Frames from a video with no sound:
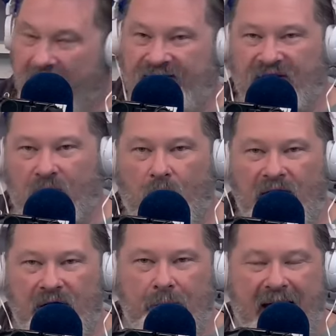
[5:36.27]
Razor, what do
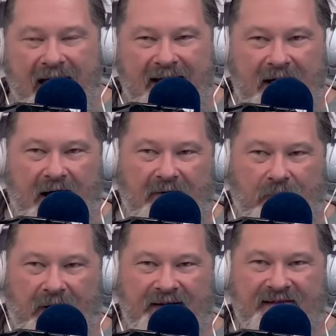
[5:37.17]
you make of
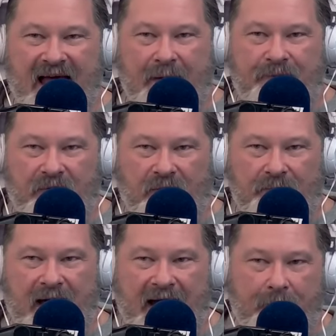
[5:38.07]
what has happened with
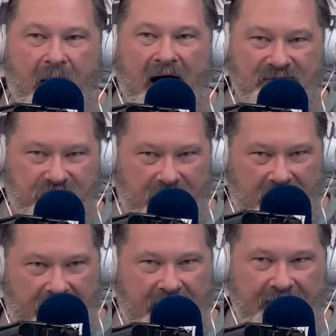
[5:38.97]
Matty
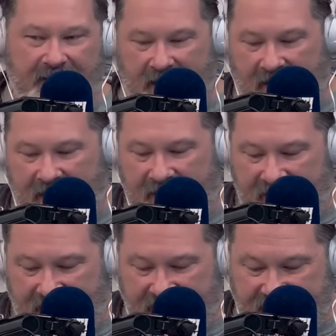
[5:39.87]
Poitras? And uh,
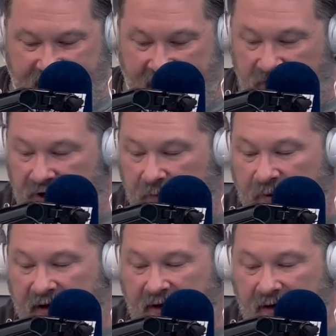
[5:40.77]
he is now going to
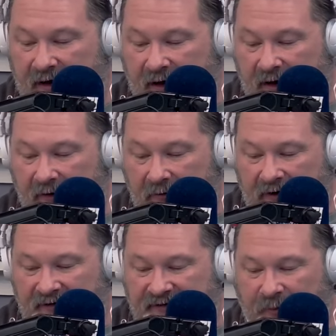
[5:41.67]
be uh, what
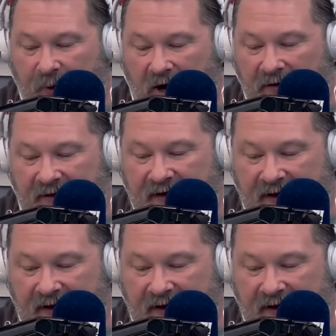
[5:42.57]
is this? A part of